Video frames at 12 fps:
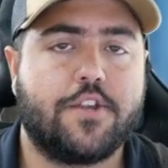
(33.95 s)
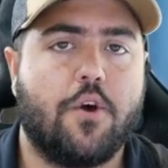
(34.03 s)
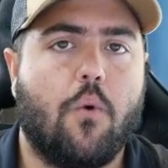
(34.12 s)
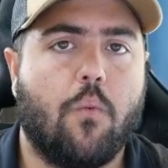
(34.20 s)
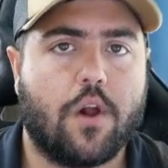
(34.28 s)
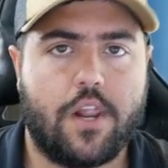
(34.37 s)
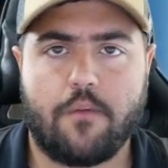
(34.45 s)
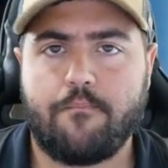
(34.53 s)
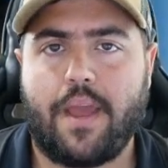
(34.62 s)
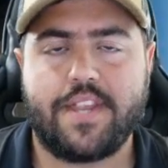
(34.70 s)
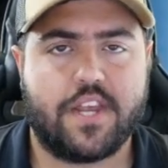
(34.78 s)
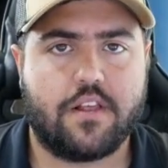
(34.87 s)
So we're going to
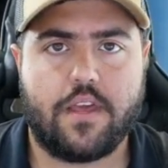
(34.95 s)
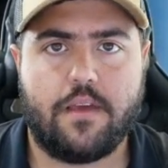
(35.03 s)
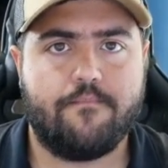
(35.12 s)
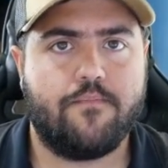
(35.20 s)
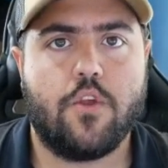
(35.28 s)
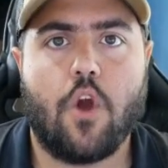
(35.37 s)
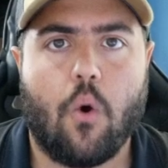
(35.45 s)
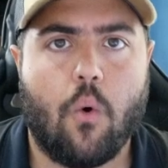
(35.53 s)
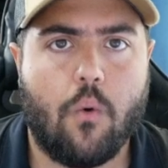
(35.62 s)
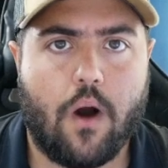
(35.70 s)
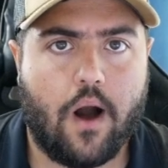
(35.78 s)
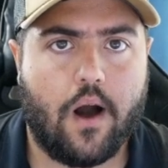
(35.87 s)
basically go